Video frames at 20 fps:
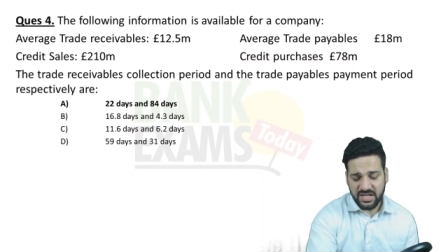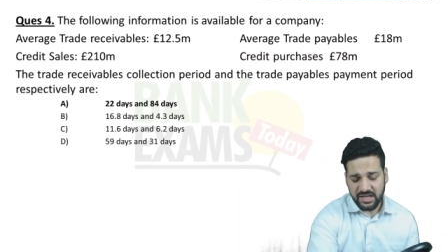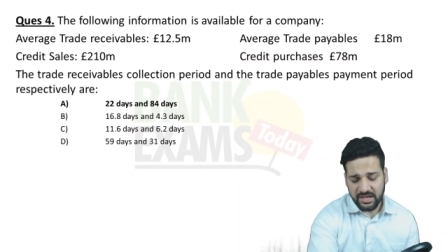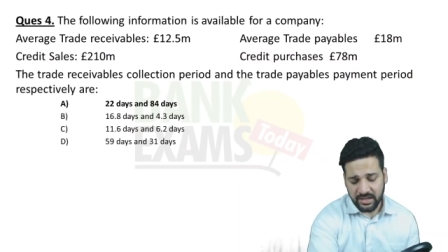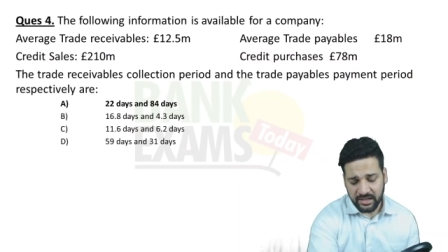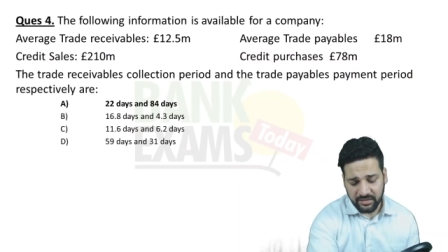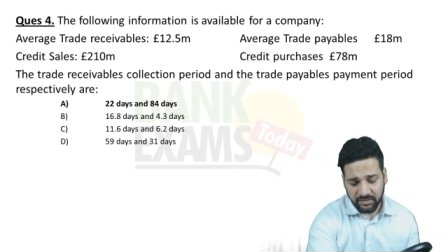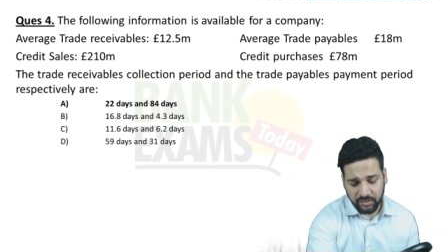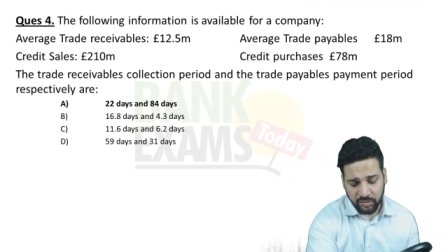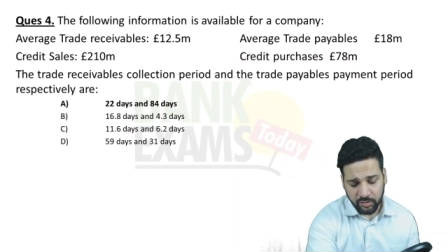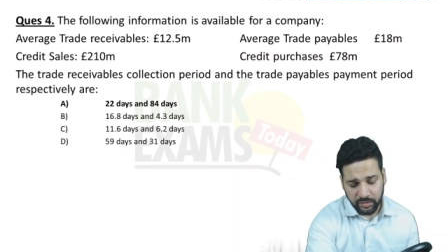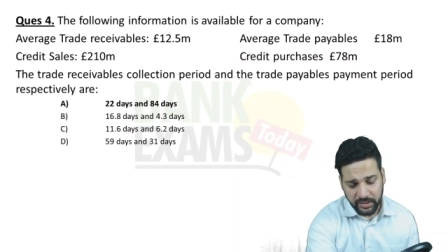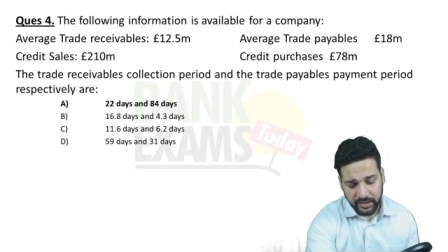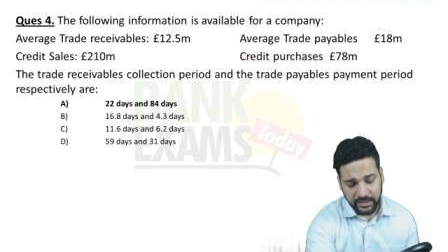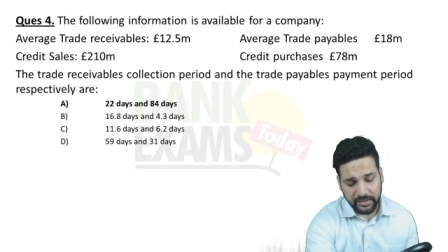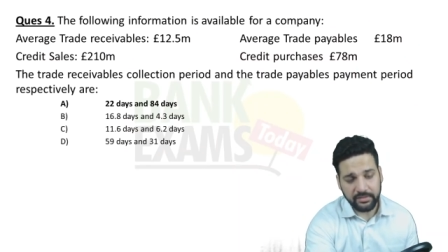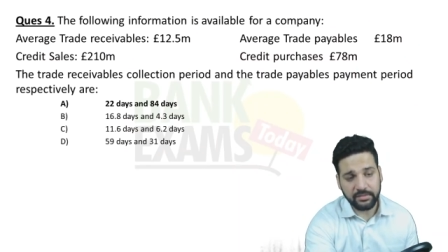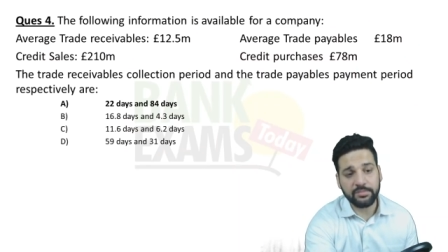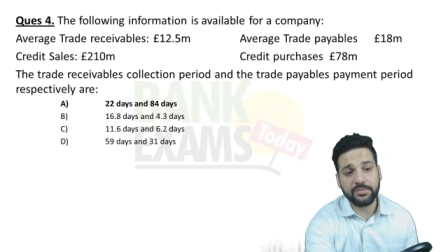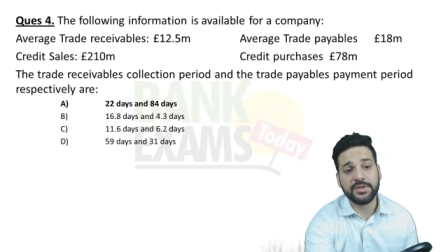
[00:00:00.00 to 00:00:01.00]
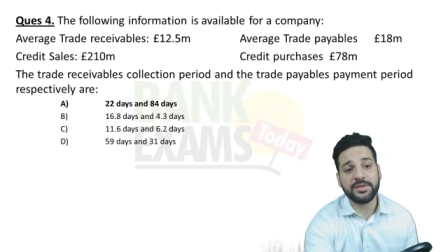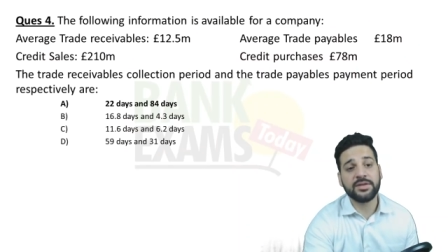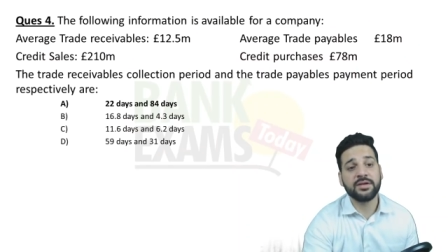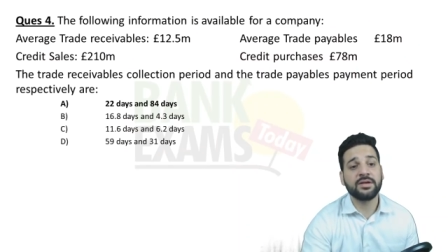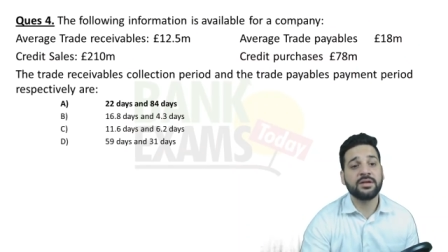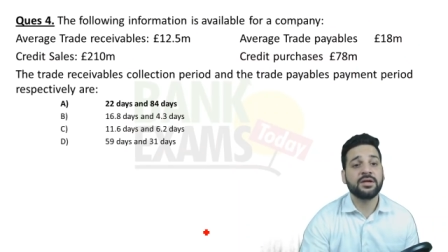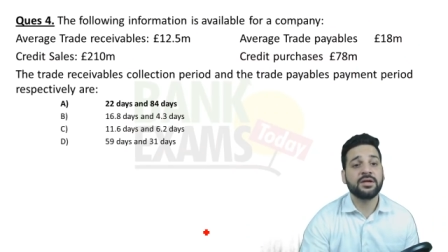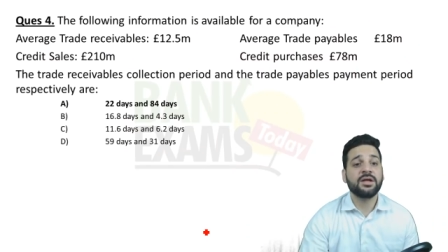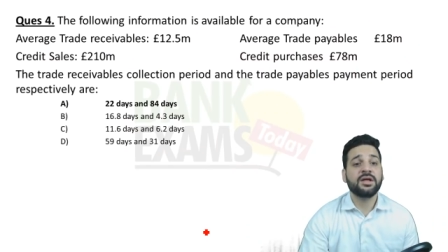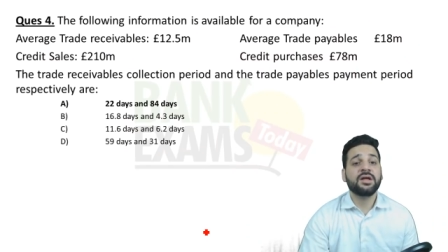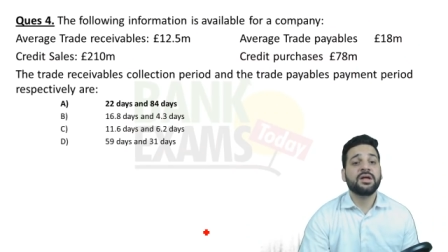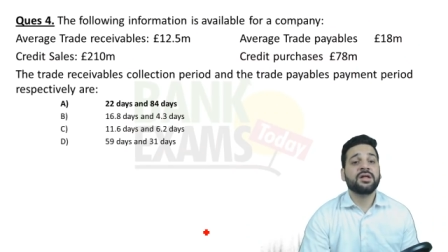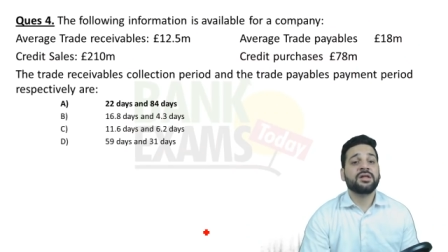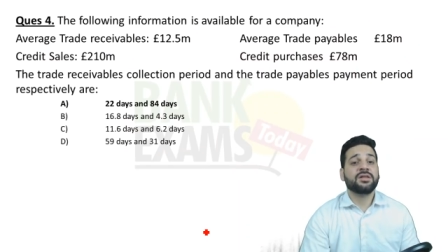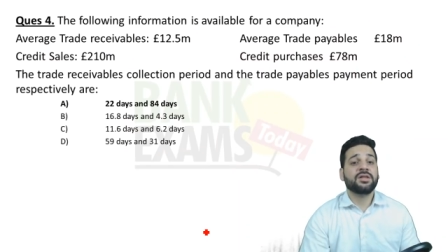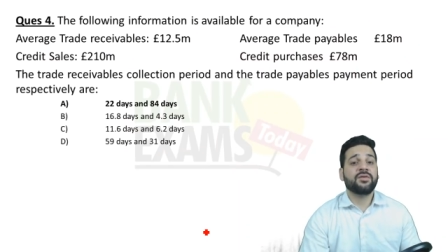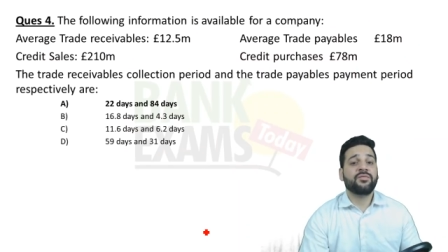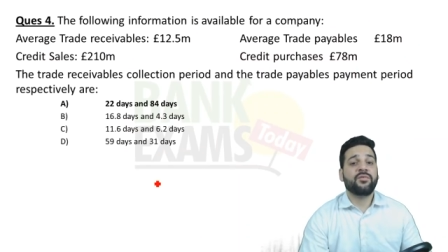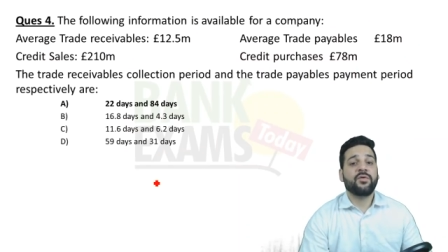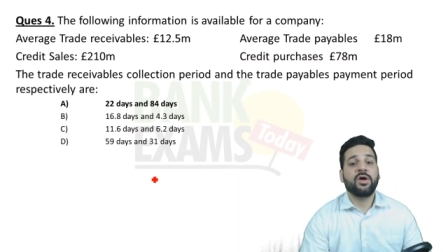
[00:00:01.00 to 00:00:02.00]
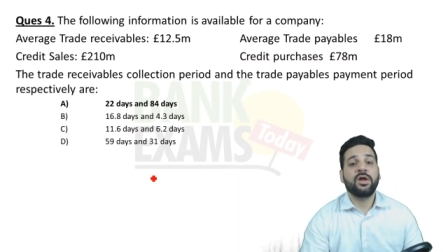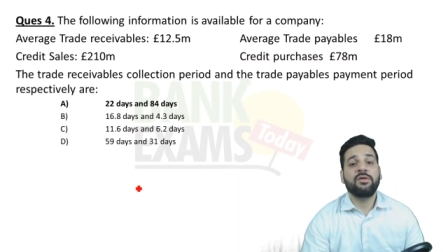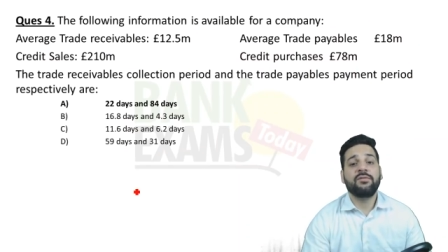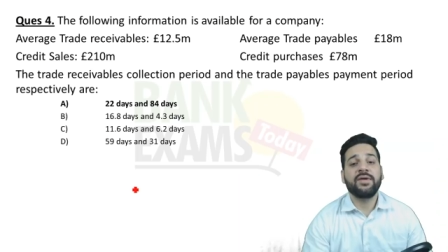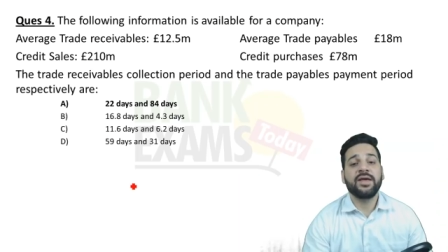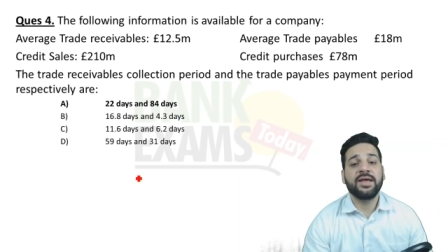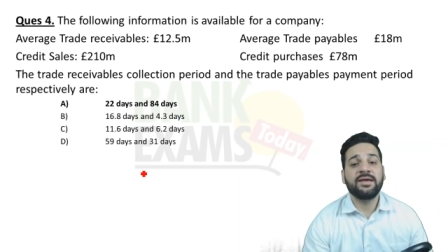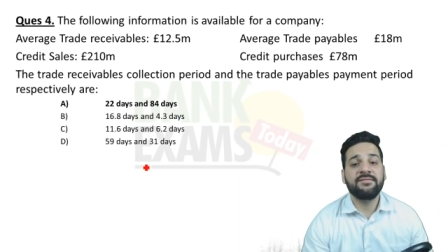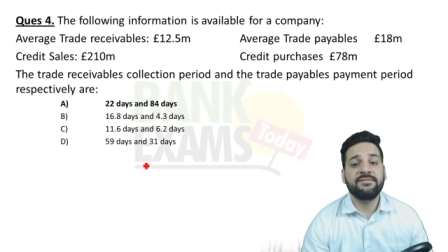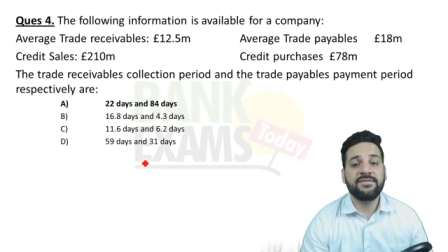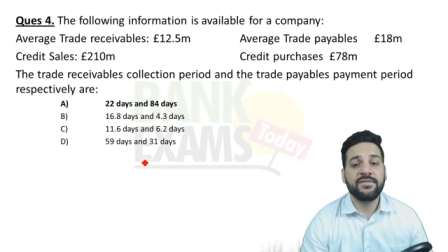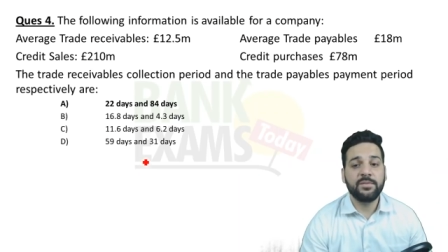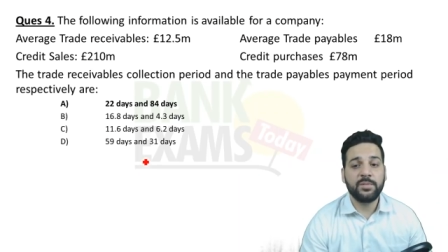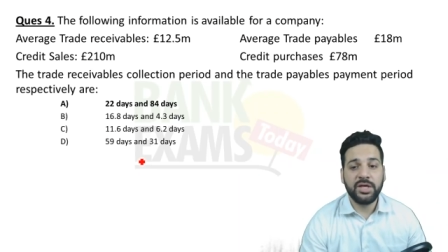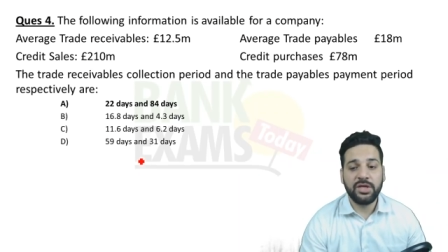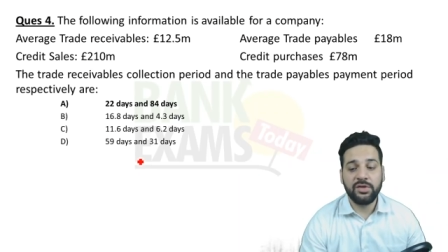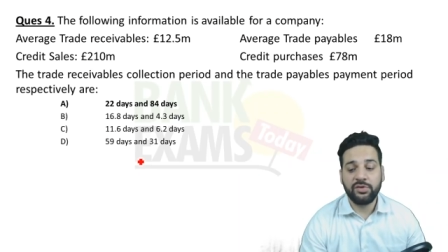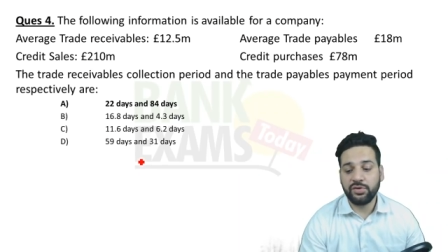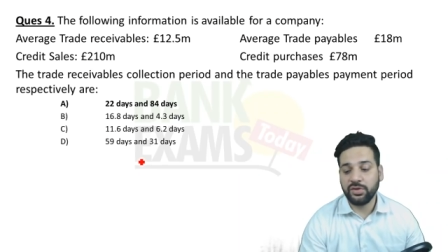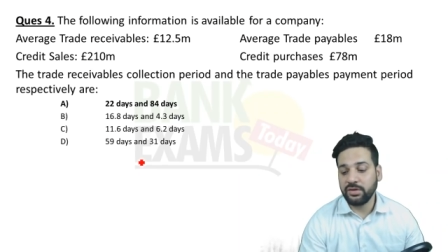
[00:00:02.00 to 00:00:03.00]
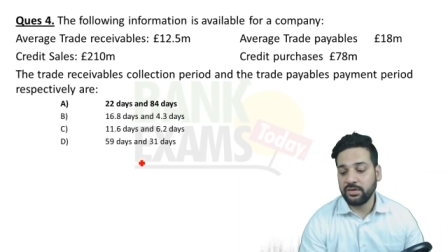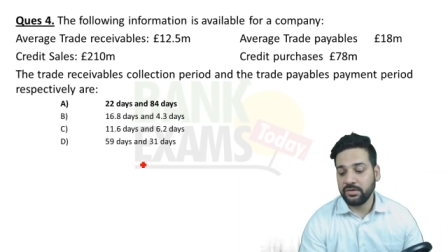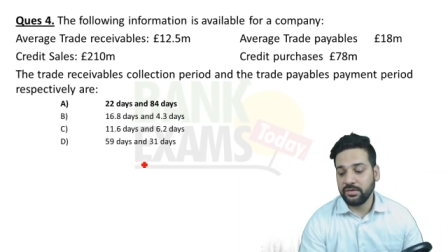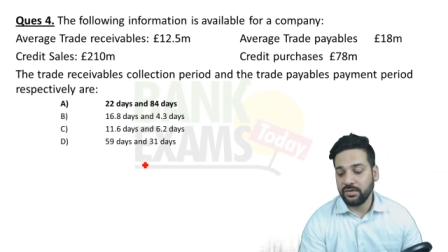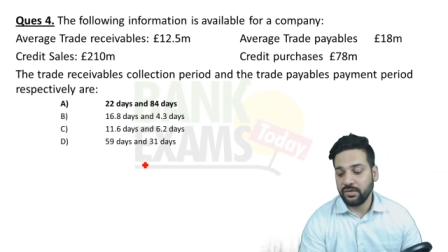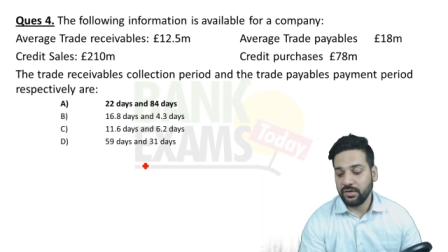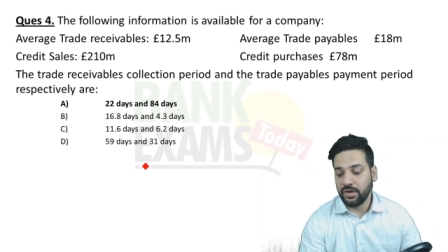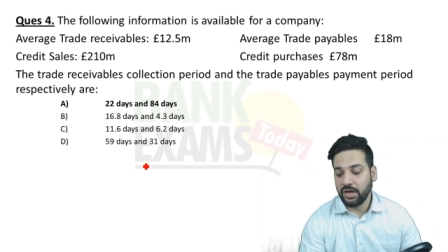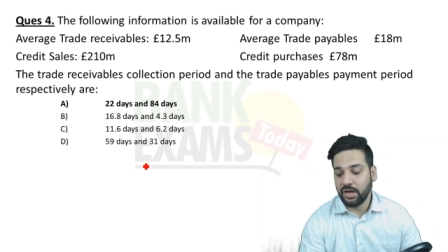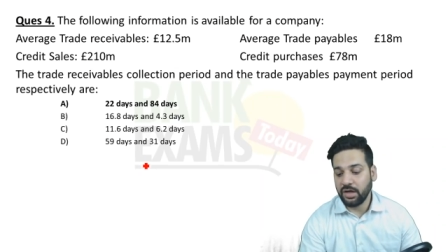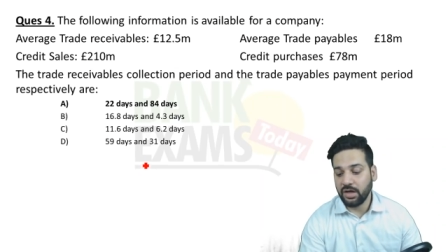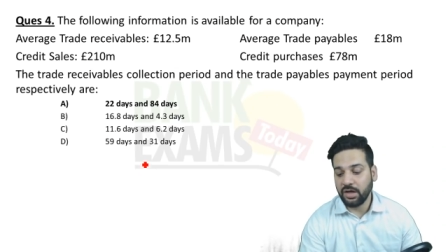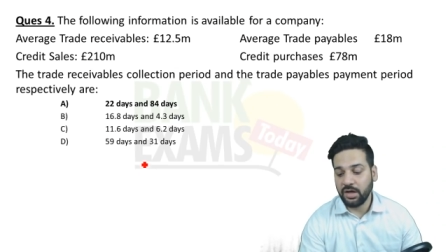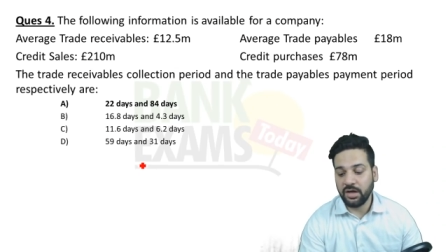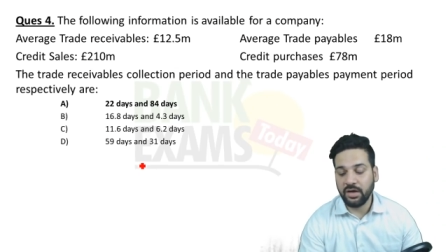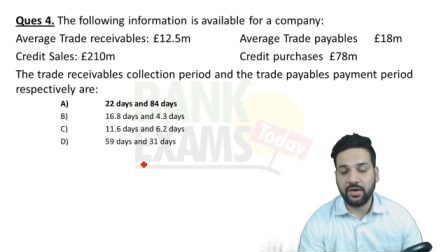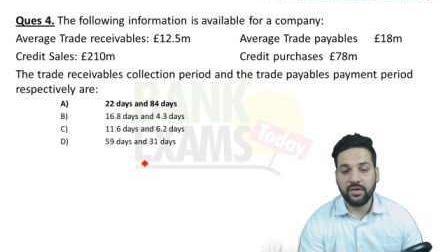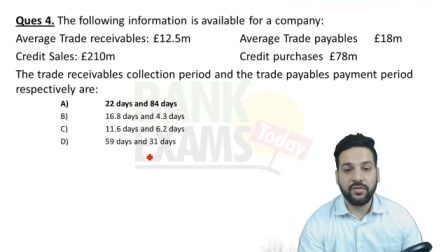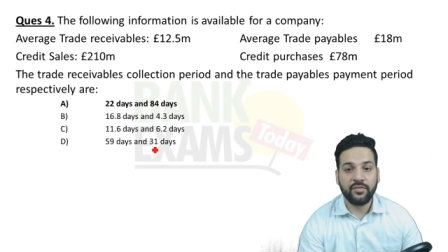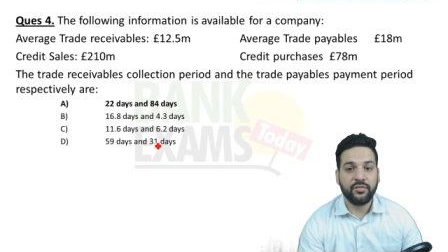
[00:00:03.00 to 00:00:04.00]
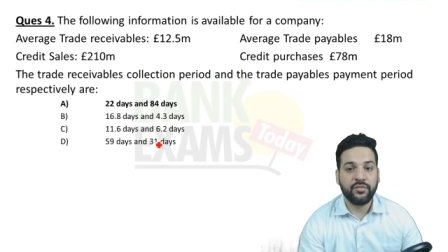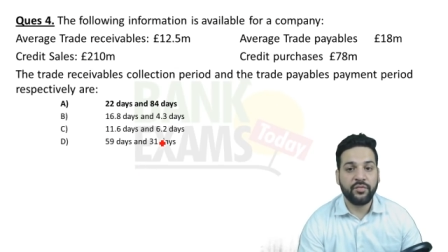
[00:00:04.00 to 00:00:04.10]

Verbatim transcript: let's do the next question the following information uh,